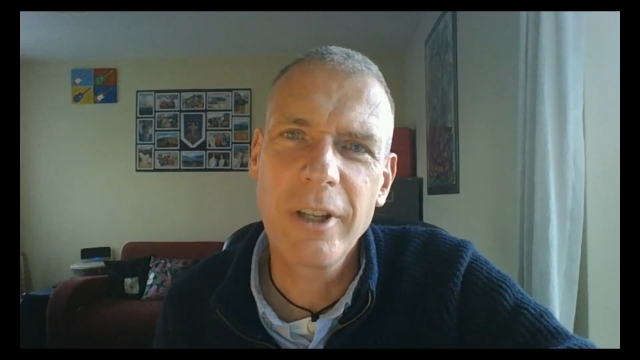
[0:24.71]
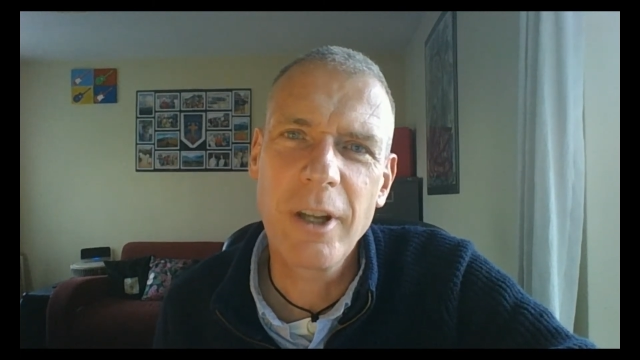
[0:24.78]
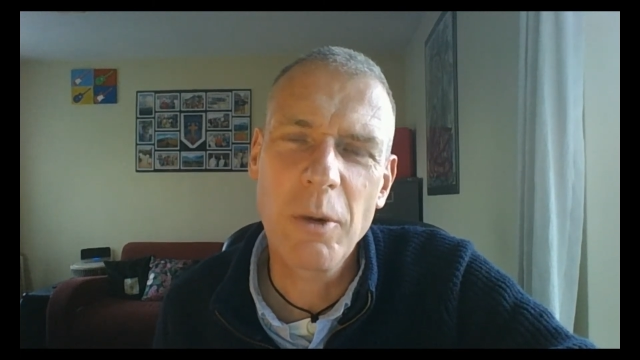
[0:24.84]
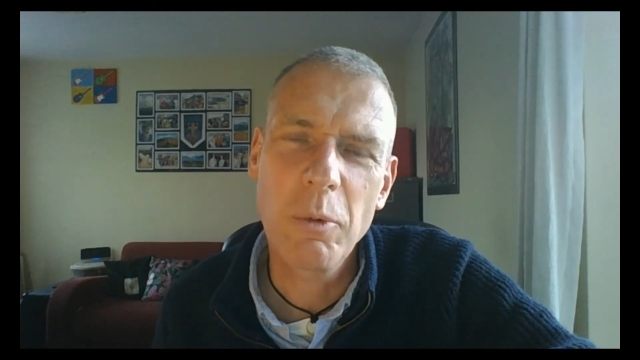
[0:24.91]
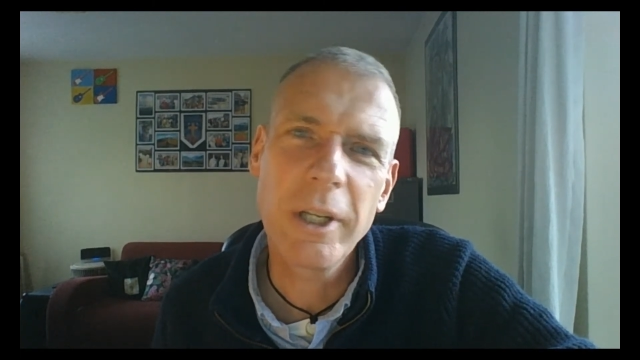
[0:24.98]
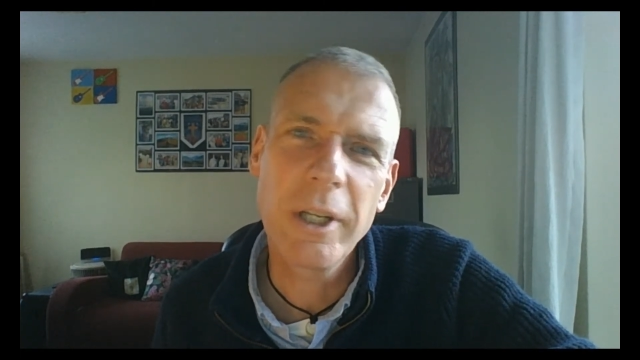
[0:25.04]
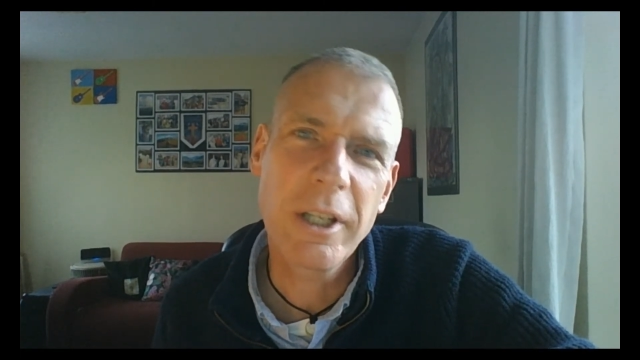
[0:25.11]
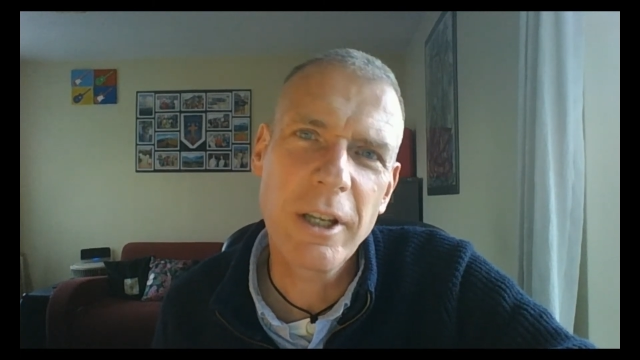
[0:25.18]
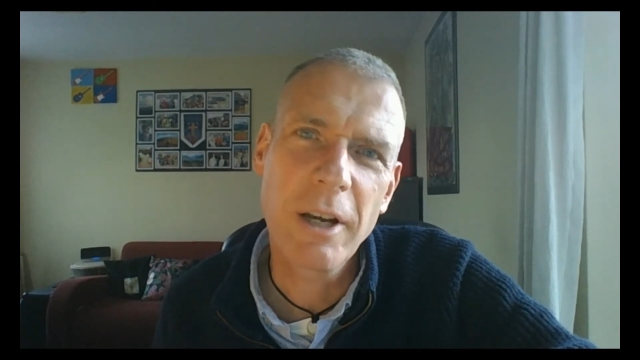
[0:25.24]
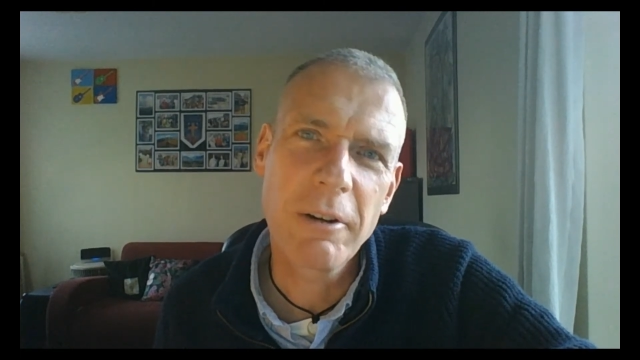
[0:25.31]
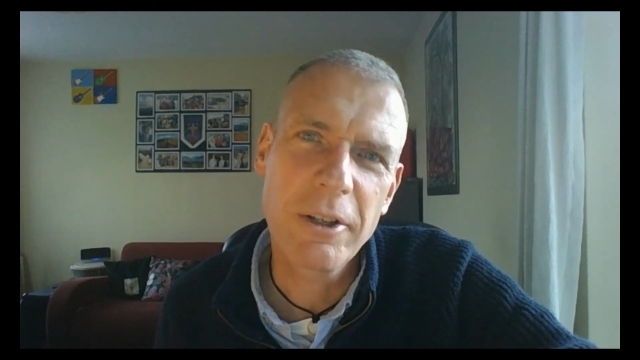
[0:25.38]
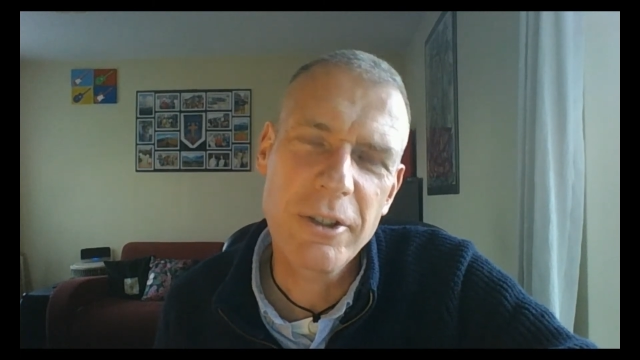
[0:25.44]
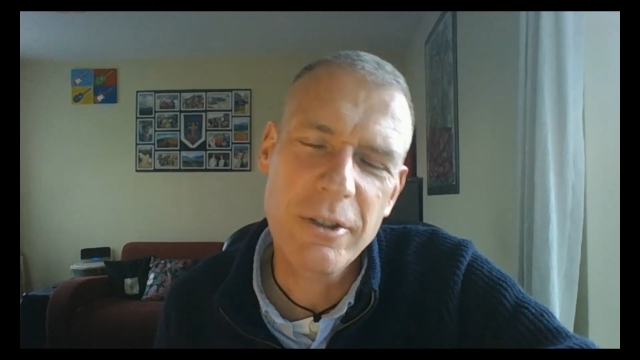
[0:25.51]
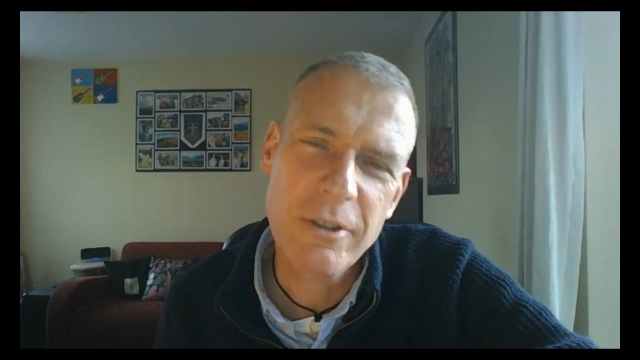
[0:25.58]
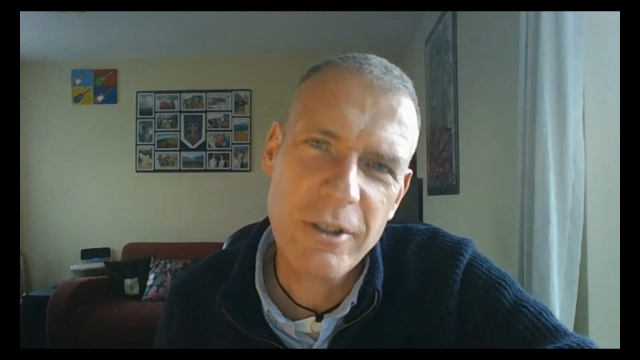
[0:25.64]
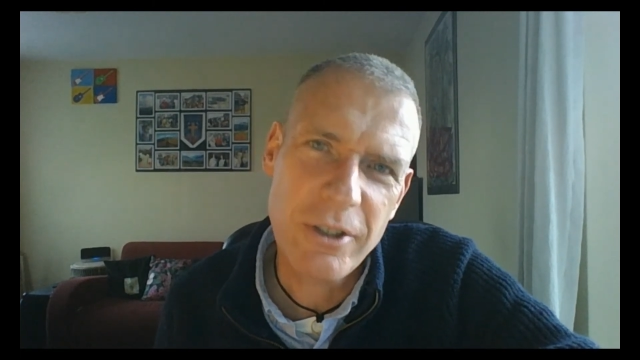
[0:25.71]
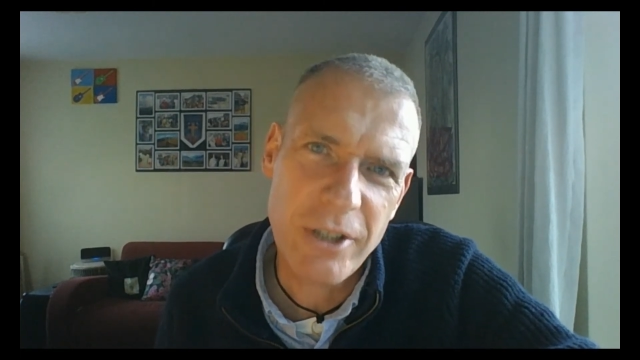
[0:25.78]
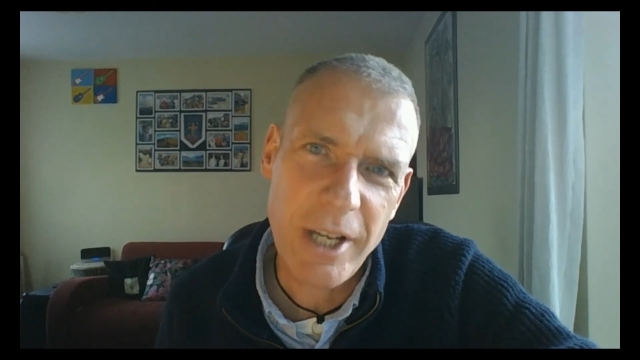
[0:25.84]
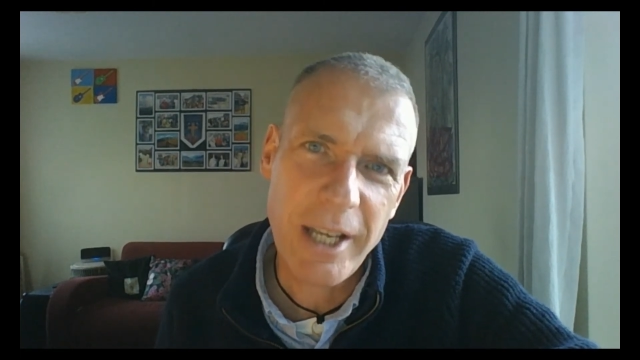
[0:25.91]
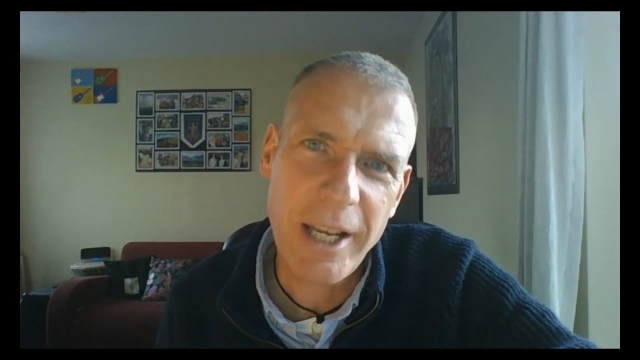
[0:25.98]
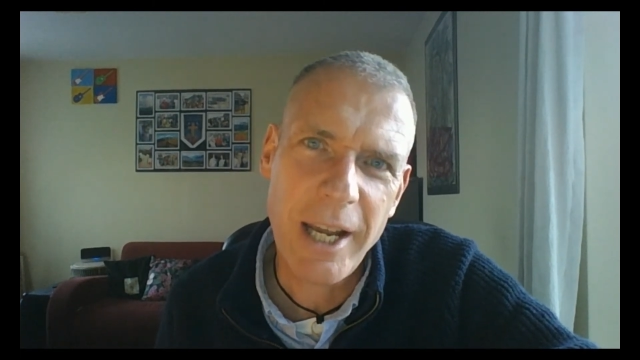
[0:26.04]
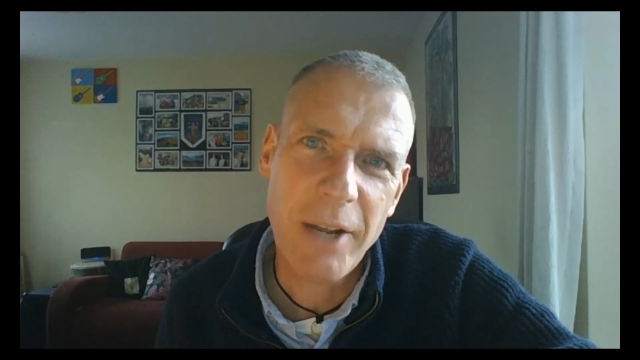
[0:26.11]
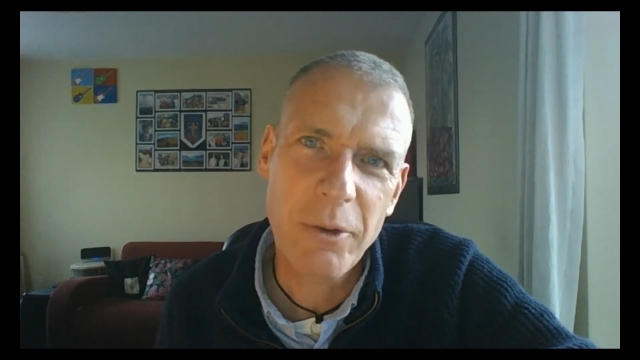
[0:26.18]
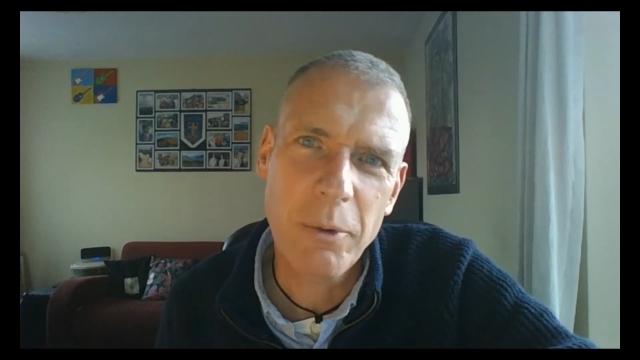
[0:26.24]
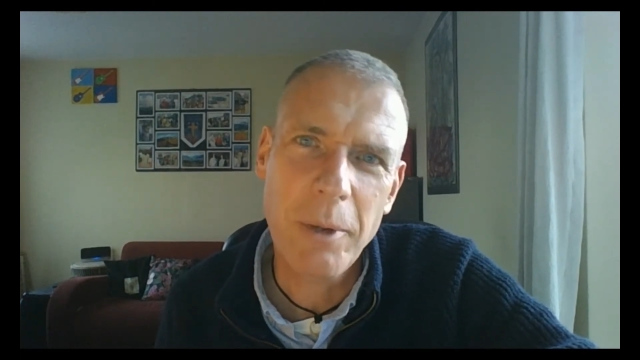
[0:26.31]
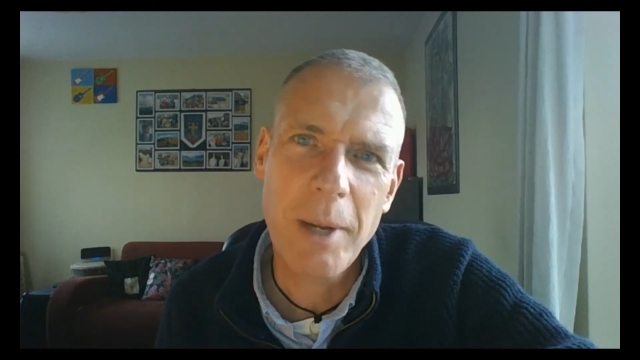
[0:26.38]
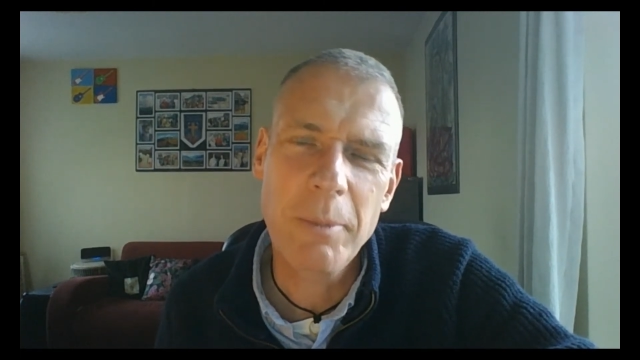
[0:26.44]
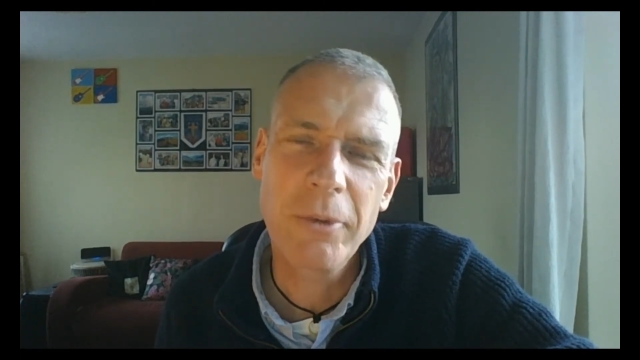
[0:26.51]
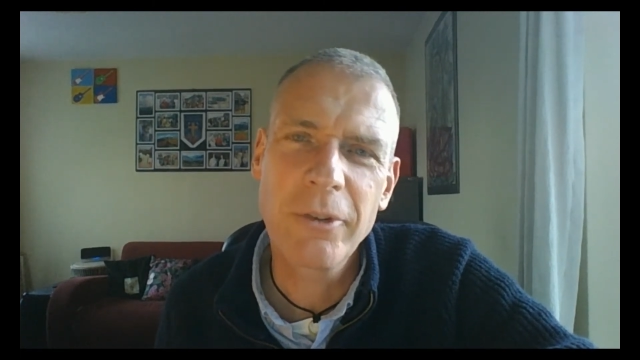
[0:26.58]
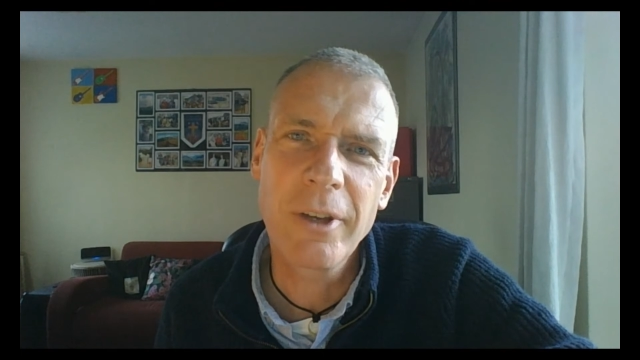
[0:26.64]
And I would encourage you to check out the
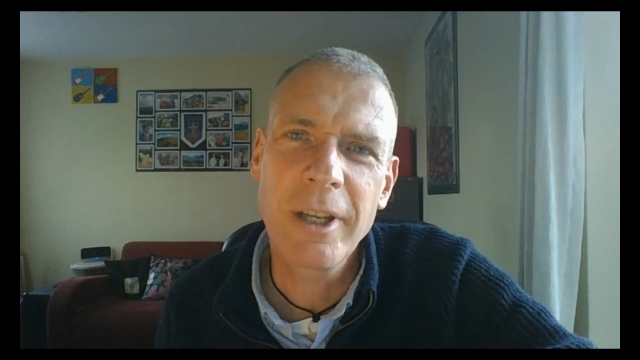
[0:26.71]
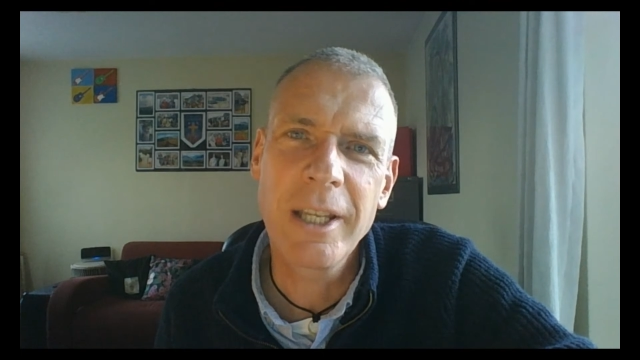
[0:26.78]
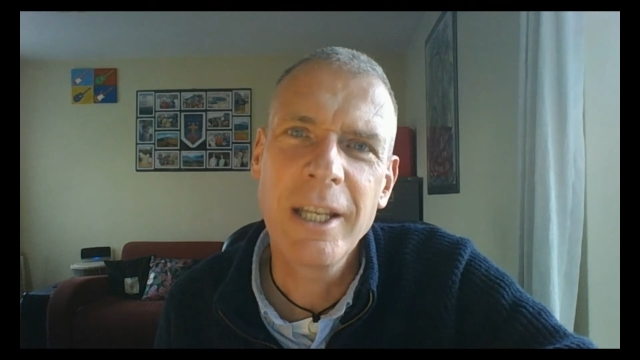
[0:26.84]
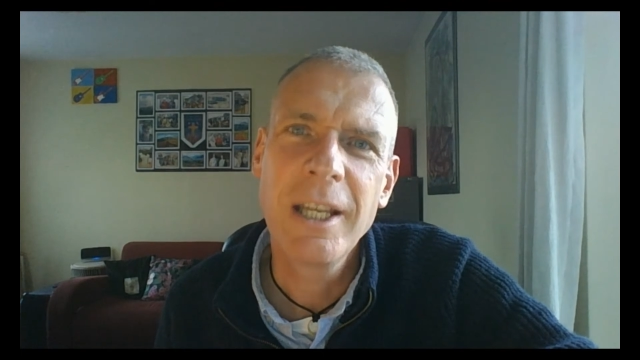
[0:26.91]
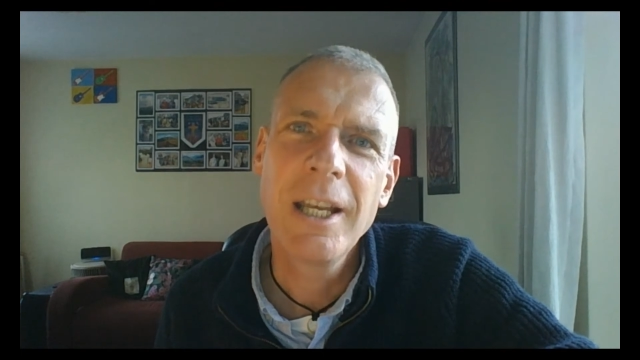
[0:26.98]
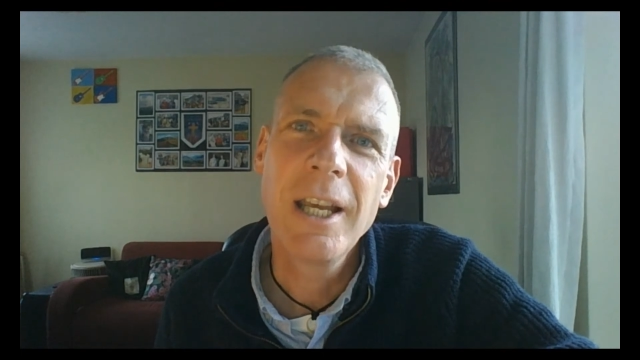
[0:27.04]
website